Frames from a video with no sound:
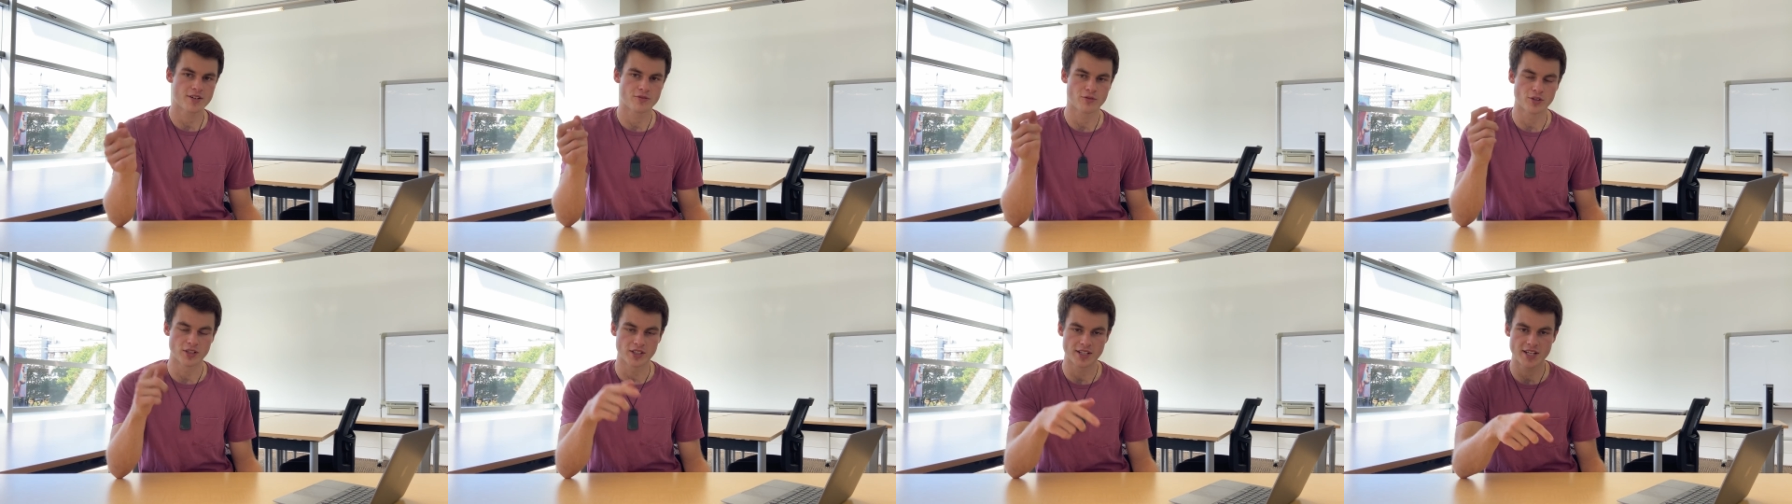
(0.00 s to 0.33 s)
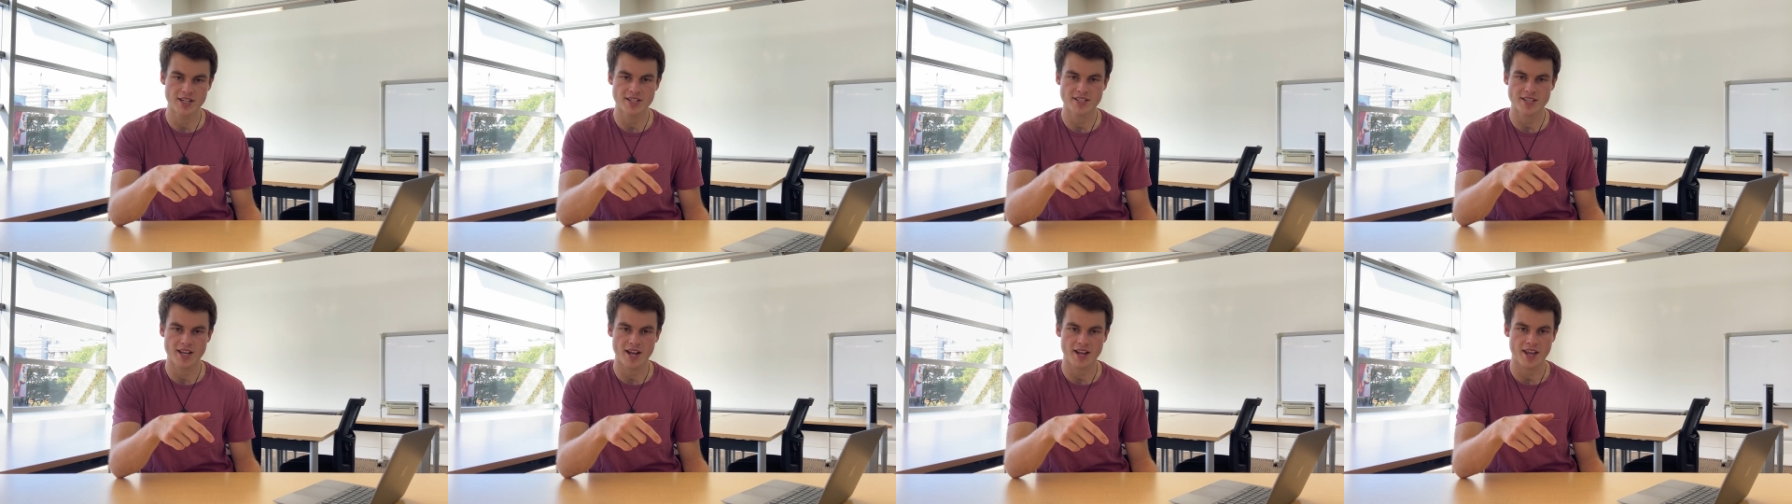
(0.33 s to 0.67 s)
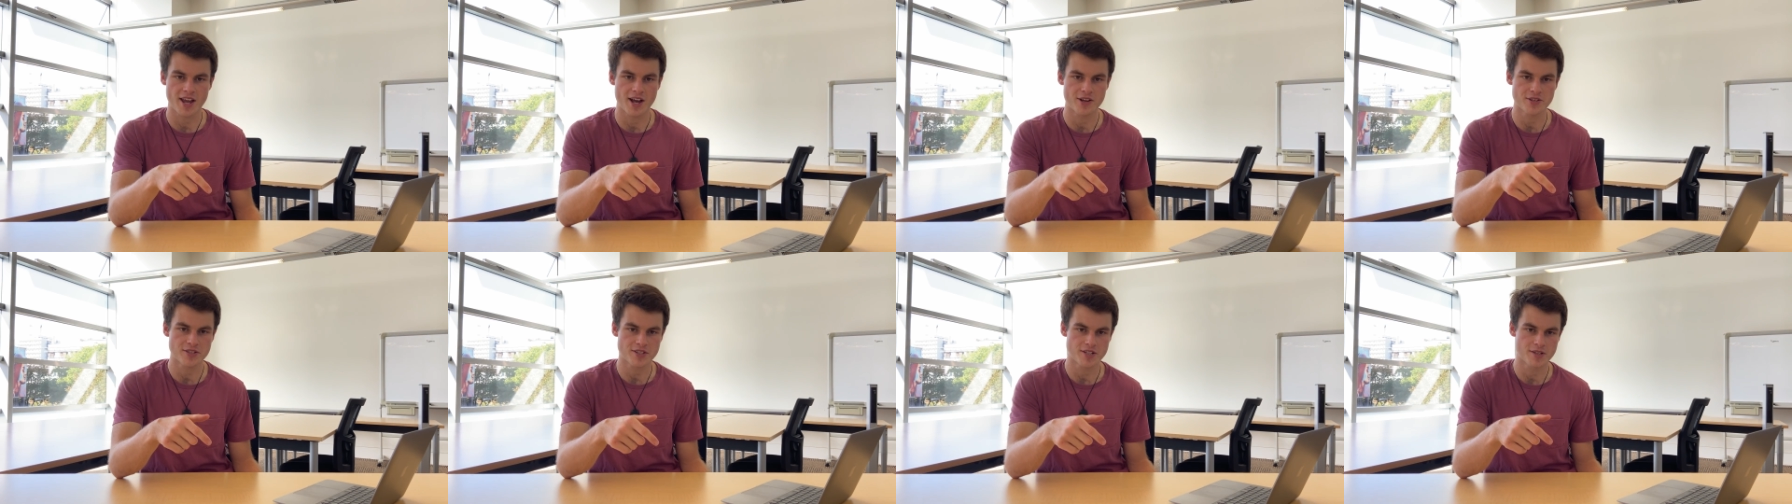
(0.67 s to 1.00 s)
release that
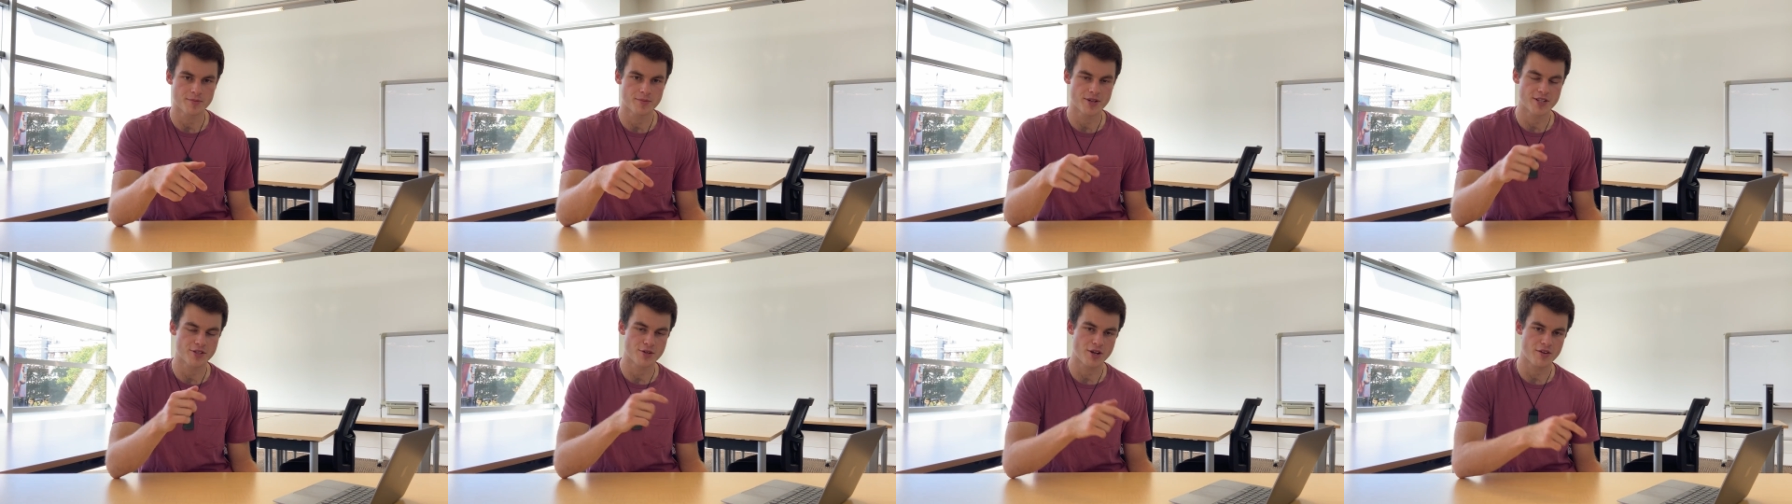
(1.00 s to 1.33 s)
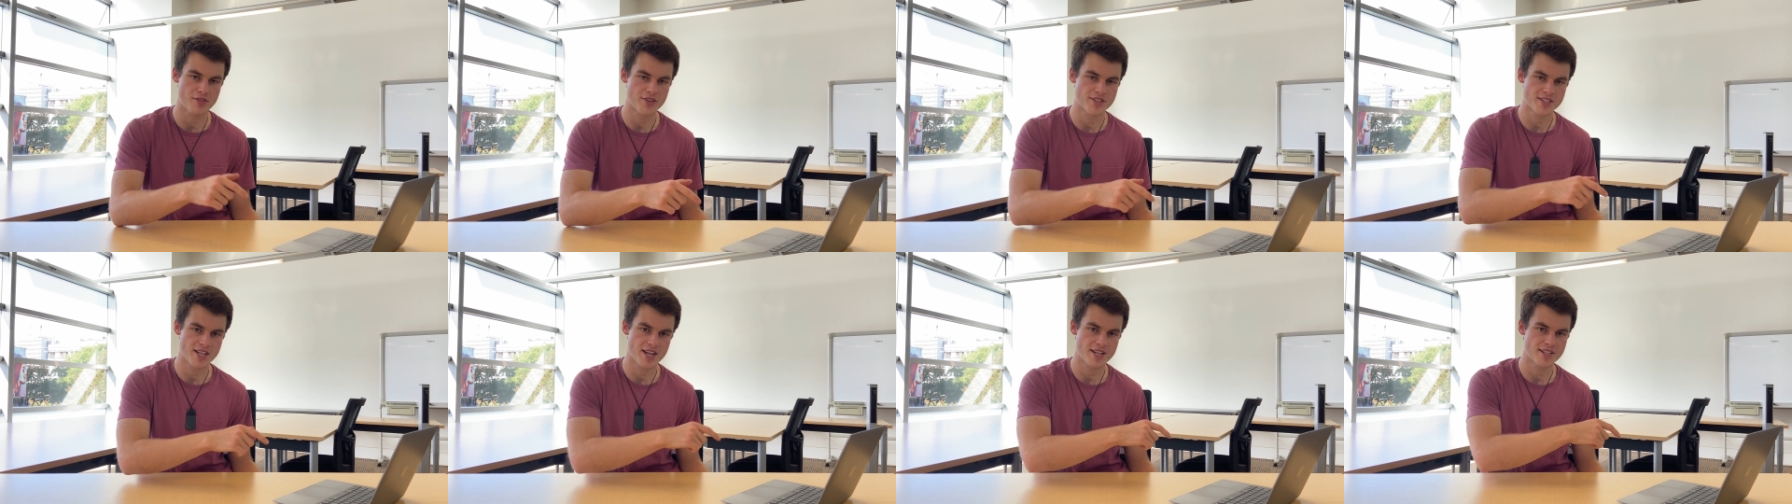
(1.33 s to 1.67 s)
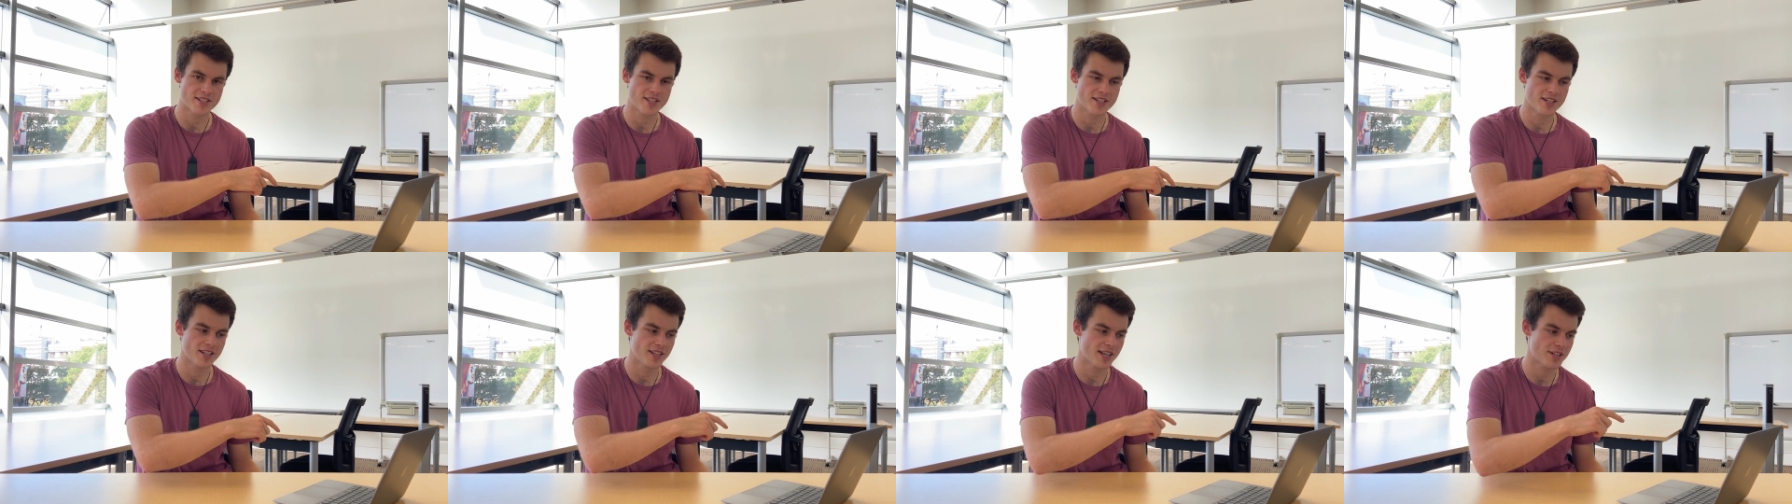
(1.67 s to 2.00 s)
calcium is you have to
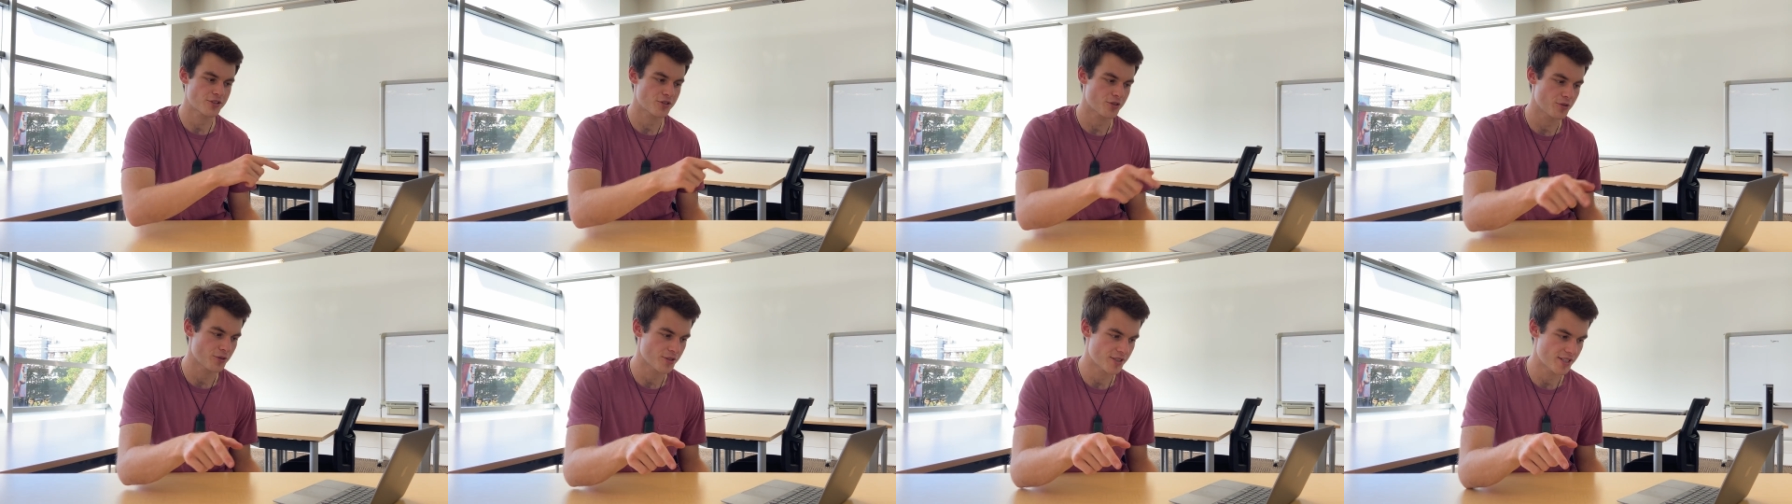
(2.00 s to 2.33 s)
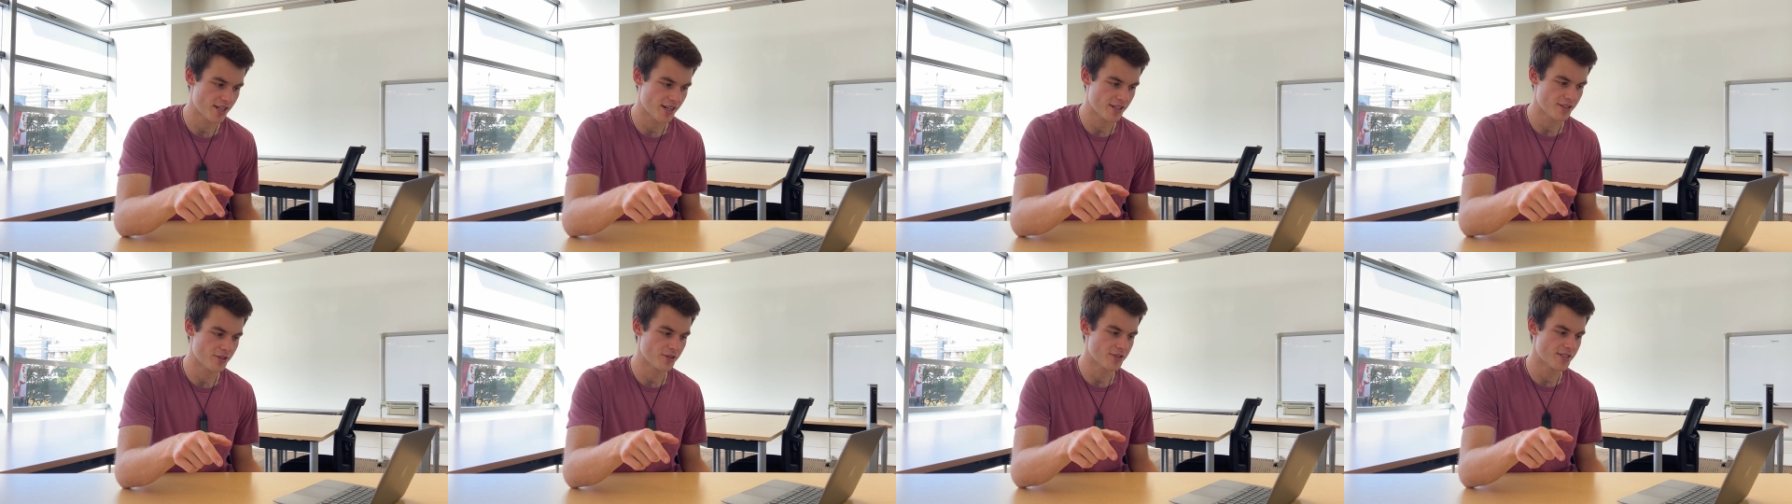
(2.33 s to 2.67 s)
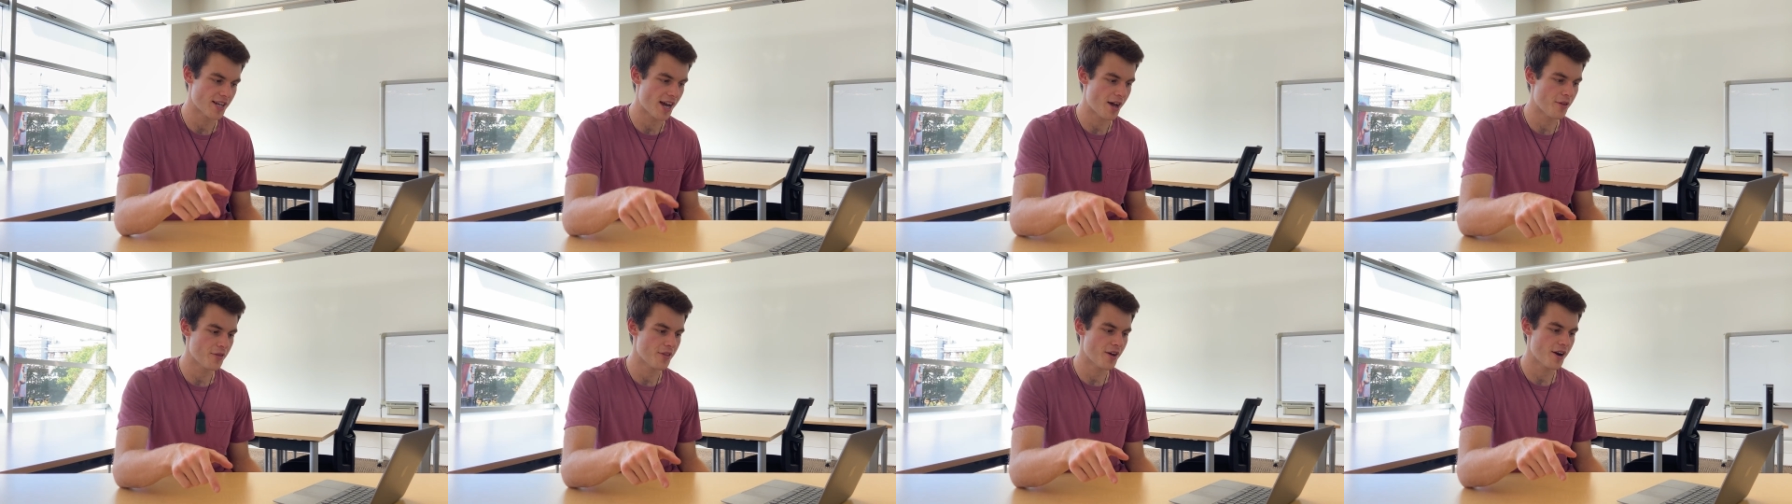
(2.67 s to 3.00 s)
send an electrical signal
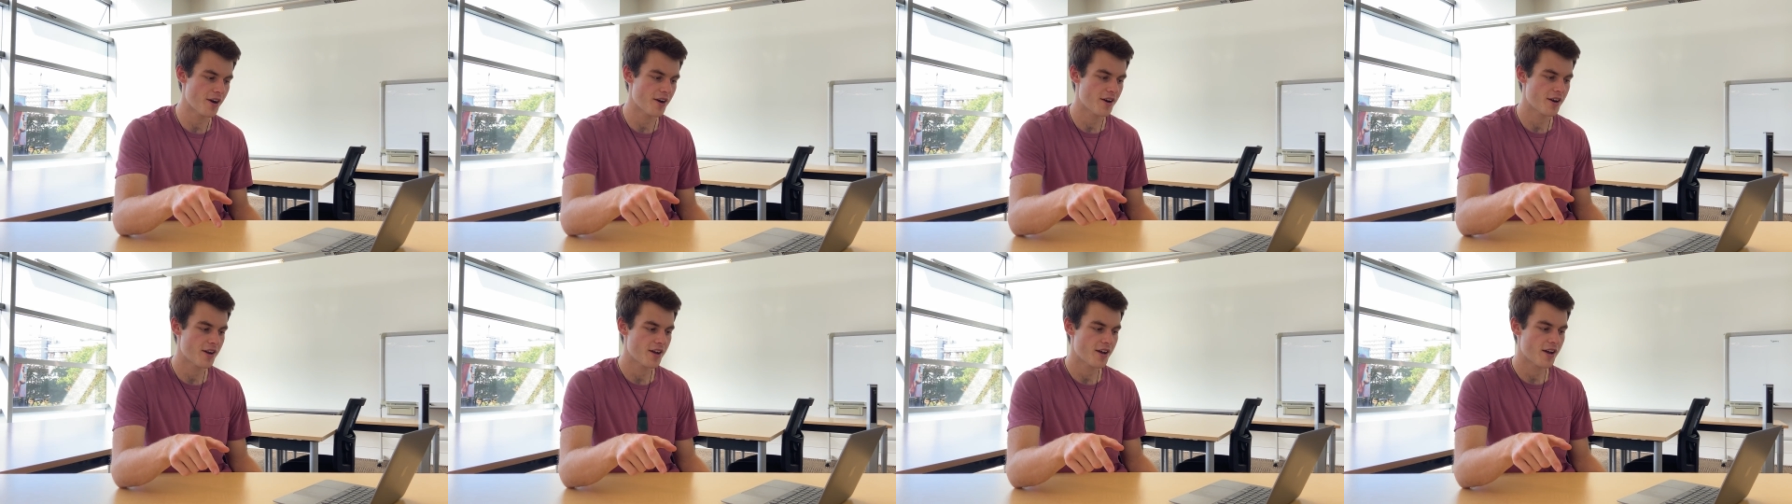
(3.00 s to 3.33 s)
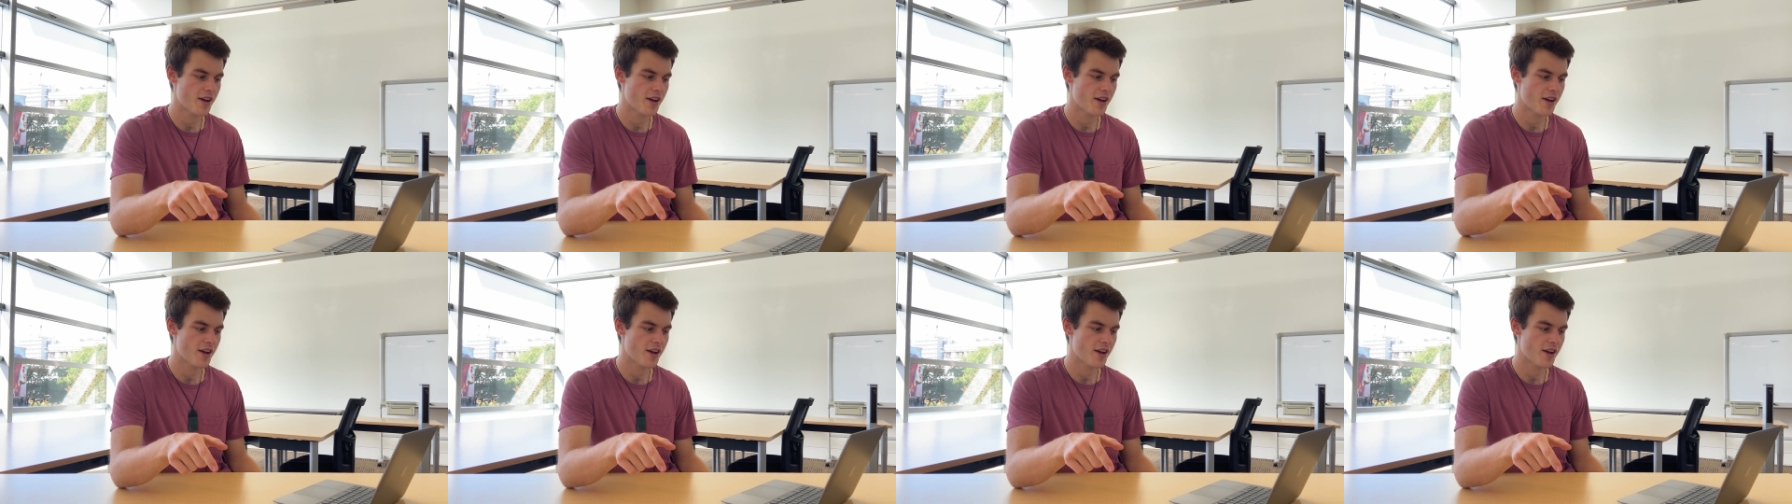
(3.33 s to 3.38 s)
down there.